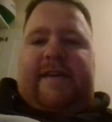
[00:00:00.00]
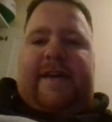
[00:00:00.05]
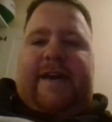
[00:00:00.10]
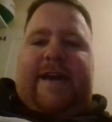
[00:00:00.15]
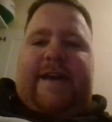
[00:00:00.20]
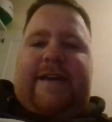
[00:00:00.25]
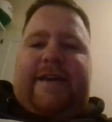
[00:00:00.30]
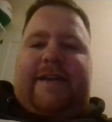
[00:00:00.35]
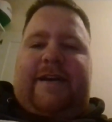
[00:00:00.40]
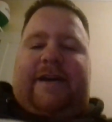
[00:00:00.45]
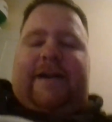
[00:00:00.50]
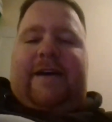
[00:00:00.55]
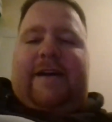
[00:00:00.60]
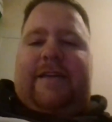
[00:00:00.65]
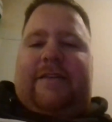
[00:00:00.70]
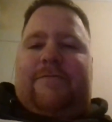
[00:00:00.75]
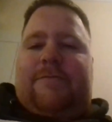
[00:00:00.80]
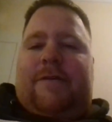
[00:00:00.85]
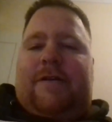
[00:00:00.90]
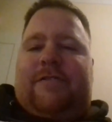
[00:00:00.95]
Hey
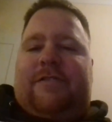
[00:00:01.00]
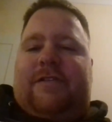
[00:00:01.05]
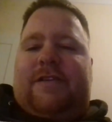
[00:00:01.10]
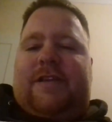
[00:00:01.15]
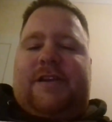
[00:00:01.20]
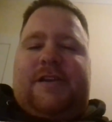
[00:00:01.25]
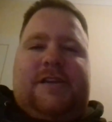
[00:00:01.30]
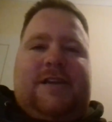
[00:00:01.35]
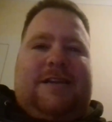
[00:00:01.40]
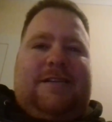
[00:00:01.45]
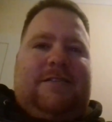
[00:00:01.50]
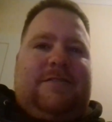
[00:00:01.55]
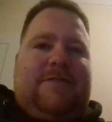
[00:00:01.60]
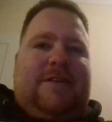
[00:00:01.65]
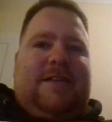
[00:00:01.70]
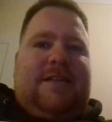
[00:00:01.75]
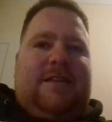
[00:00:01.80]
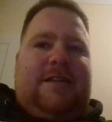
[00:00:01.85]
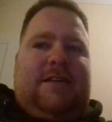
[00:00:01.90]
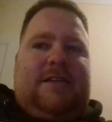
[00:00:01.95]
guys, welcome to Shanks
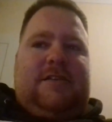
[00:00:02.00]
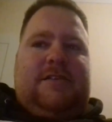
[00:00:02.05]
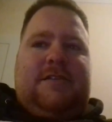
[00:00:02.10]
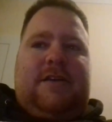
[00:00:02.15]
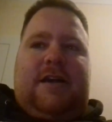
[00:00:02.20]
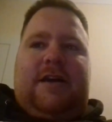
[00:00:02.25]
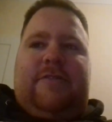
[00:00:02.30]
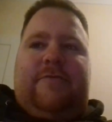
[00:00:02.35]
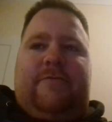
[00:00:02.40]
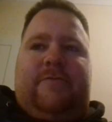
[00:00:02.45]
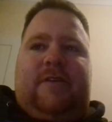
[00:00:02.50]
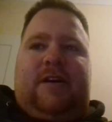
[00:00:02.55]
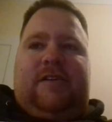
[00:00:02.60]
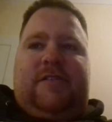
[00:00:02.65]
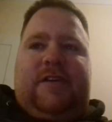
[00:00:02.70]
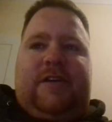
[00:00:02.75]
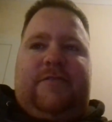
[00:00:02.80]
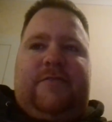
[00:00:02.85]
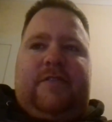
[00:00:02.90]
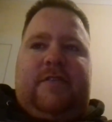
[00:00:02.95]
Wrestling Show, and
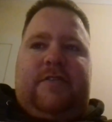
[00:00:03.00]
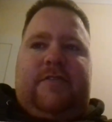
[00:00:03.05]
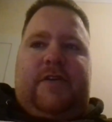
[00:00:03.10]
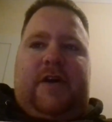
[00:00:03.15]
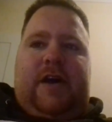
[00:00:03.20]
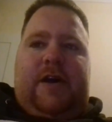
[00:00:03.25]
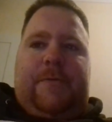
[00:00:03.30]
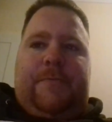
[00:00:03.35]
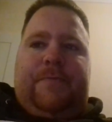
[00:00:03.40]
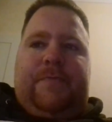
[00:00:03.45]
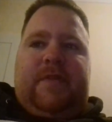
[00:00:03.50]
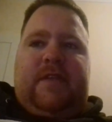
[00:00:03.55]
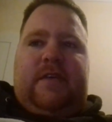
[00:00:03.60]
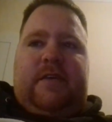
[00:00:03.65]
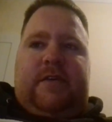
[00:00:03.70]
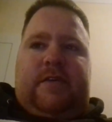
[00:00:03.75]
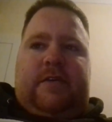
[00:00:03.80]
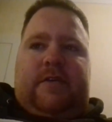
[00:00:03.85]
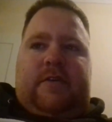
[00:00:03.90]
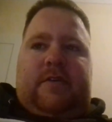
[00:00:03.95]
welcome to
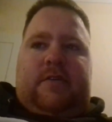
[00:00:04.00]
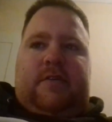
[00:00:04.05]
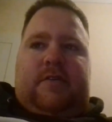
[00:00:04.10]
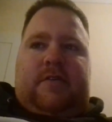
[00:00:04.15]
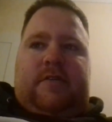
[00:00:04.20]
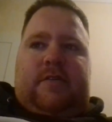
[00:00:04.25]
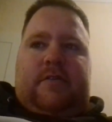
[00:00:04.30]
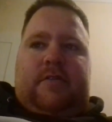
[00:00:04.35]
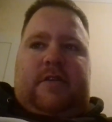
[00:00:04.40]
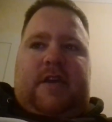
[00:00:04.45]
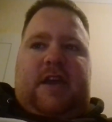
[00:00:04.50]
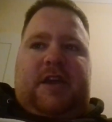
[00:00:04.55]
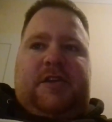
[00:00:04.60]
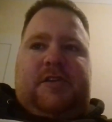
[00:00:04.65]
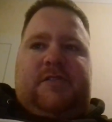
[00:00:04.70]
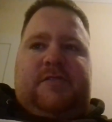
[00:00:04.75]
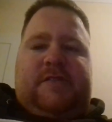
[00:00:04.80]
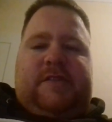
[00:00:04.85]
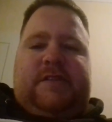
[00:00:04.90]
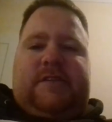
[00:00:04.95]
this
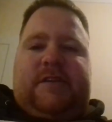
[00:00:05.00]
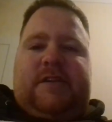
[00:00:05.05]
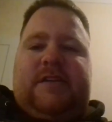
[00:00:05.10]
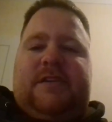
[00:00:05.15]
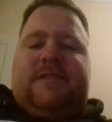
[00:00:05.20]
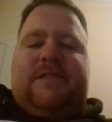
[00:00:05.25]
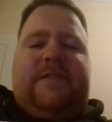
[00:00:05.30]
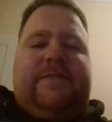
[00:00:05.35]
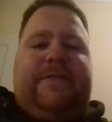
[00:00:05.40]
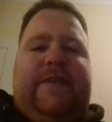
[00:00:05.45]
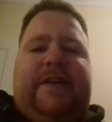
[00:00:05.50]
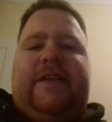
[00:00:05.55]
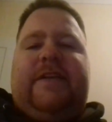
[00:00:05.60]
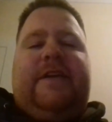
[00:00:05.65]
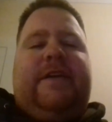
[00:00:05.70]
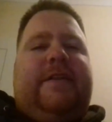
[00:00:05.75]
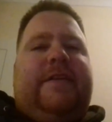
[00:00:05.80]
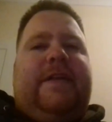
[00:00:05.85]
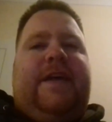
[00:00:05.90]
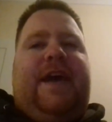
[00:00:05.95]
just the
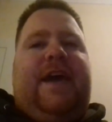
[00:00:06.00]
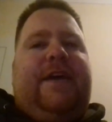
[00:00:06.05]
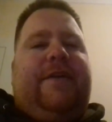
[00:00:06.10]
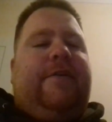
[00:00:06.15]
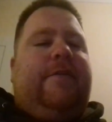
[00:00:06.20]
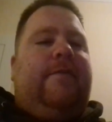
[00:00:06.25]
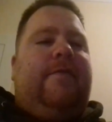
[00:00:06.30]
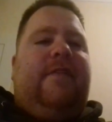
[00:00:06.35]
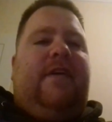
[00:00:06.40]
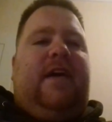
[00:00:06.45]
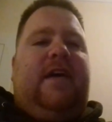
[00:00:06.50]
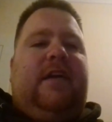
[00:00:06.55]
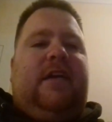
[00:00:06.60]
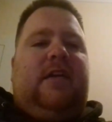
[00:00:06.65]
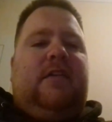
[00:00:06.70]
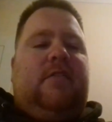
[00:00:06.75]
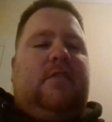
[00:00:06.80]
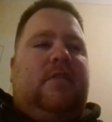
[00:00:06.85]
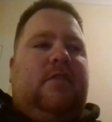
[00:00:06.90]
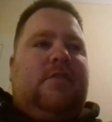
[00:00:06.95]
video today, like
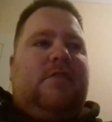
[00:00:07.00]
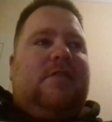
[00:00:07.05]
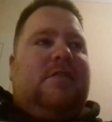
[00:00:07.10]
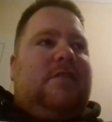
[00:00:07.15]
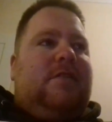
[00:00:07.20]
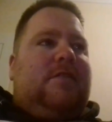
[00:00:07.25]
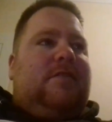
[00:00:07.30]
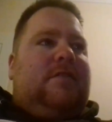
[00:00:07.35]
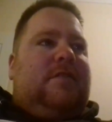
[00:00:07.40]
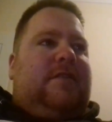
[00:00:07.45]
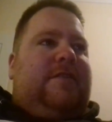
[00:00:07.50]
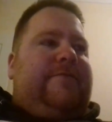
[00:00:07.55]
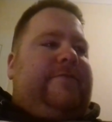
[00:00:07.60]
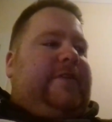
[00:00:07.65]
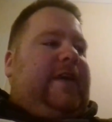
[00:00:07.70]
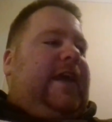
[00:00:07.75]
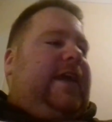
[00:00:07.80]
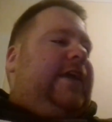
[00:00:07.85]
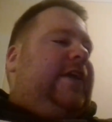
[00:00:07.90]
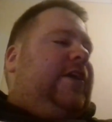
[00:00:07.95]

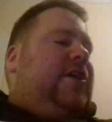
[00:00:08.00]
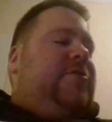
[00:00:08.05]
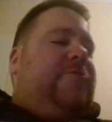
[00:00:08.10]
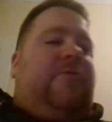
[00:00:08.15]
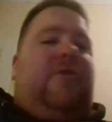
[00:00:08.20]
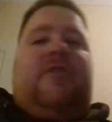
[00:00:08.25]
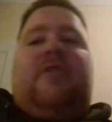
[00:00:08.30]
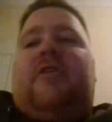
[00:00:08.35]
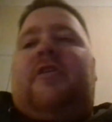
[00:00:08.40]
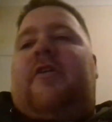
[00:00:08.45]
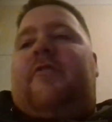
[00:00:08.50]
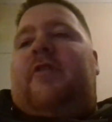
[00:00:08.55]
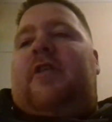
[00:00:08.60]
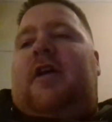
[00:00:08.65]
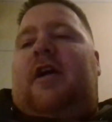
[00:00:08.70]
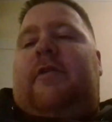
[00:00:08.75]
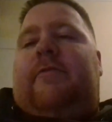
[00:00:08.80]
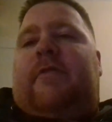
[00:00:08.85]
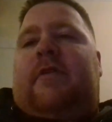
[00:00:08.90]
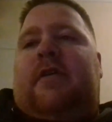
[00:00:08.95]
telling you what's coming
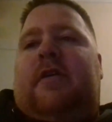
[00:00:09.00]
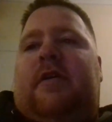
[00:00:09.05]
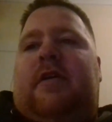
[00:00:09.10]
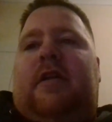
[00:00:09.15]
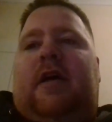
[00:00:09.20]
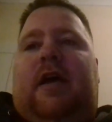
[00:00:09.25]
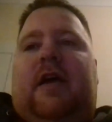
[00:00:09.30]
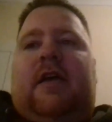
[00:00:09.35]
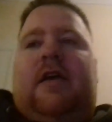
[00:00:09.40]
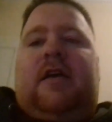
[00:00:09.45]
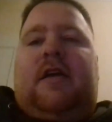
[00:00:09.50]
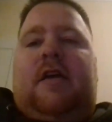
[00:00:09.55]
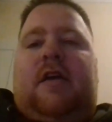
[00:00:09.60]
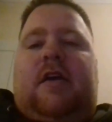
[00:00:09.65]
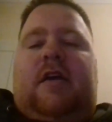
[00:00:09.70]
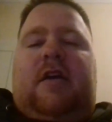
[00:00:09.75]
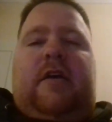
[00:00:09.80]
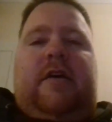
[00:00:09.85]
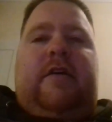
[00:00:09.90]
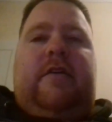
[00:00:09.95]
up. Like,
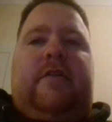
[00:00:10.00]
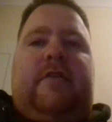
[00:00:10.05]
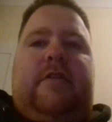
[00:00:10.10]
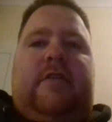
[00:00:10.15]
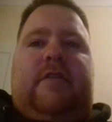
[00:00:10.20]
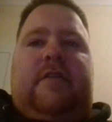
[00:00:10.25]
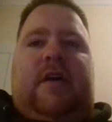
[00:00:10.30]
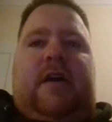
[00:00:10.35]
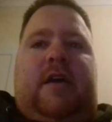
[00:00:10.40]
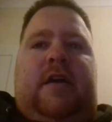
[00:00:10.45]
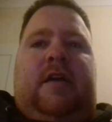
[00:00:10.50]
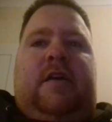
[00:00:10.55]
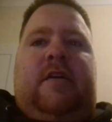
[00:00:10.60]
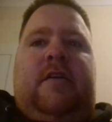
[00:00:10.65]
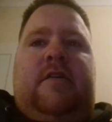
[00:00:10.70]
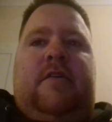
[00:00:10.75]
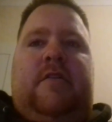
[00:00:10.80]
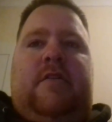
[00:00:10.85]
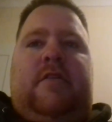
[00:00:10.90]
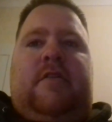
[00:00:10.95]
so
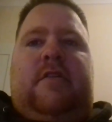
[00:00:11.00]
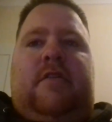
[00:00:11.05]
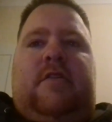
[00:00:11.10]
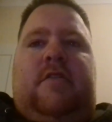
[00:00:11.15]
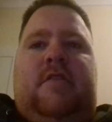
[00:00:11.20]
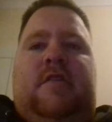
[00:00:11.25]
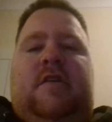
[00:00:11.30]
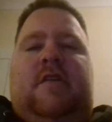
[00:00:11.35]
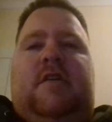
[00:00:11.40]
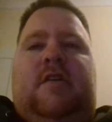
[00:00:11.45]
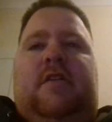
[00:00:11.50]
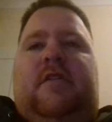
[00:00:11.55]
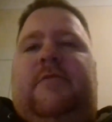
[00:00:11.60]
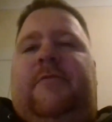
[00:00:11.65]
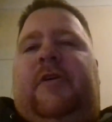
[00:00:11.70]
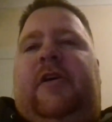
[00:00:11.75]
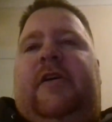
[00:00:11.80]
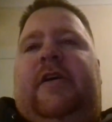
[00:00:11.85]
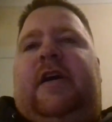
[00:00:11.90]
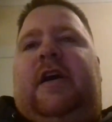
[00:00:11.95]

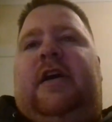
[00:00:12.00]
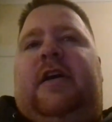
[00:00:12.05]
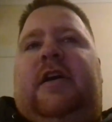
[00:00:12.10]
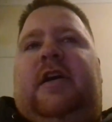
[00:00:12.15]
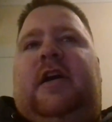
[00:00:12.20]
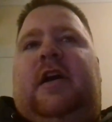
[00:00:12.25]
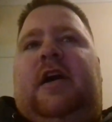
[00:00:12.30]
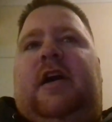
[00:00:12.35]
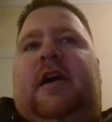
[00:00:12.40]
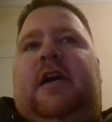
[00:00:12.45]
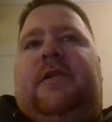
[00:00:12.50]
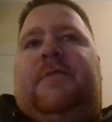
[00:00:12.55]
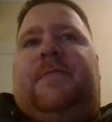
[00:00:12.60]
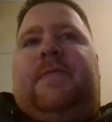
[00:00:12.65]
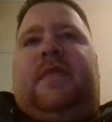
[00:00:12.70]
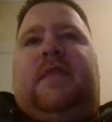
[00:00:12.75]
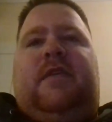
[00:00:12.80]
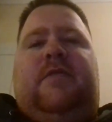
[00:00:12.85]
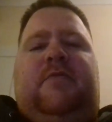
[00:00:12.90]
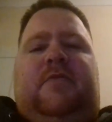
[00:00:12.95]
tomorrow,
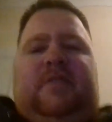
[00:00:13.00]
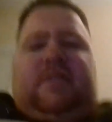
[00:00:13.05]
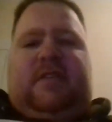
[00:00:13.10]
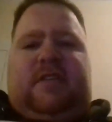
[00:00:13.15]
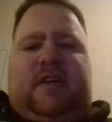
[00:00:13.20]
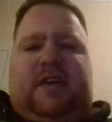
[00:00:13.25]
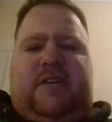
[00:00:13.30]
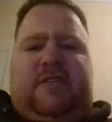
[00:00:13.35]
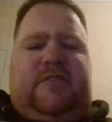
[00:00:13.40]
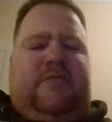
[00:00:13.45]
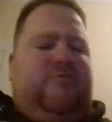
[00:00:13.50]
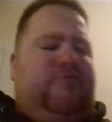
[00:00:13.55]
so